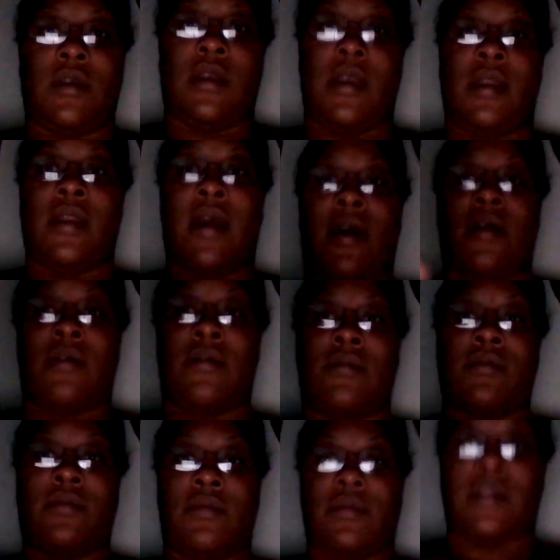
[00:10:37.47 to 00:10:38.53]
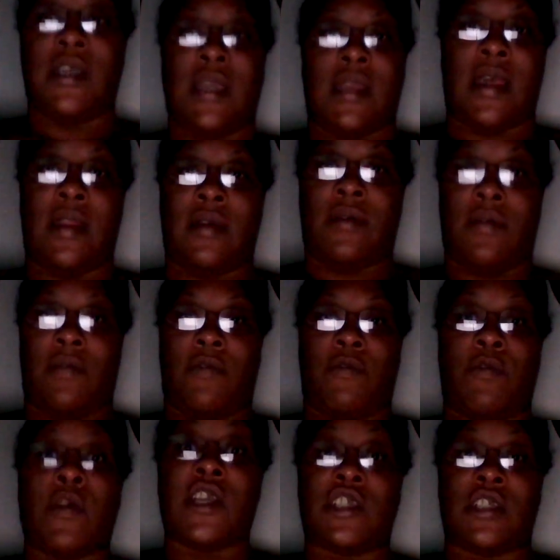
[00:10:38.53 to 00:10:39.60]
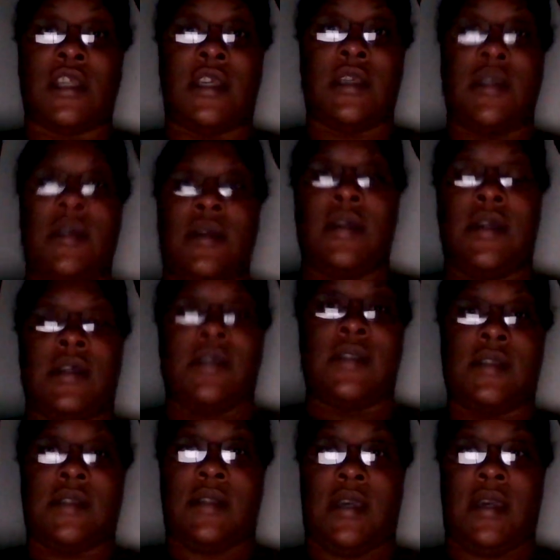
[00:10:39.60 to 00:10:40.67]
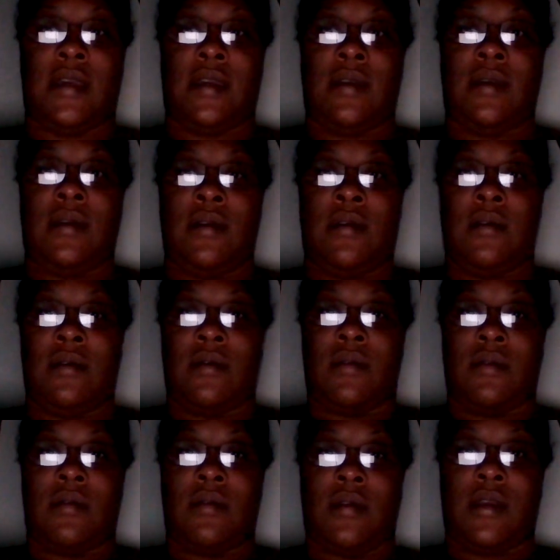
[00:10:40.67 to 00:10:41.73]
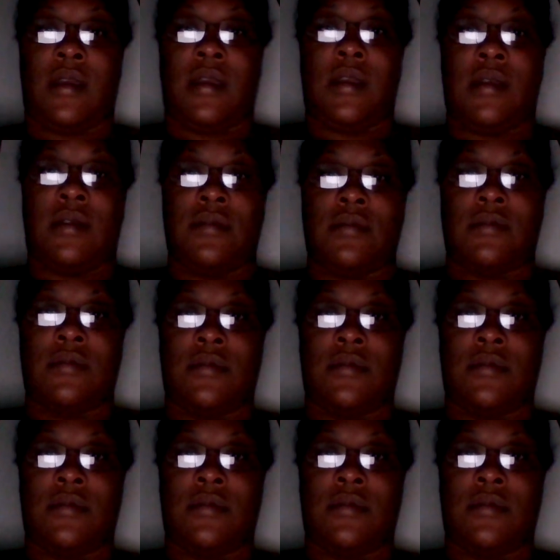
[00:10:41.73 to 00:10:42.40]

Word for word: and now looking at it freshly today, uh, it,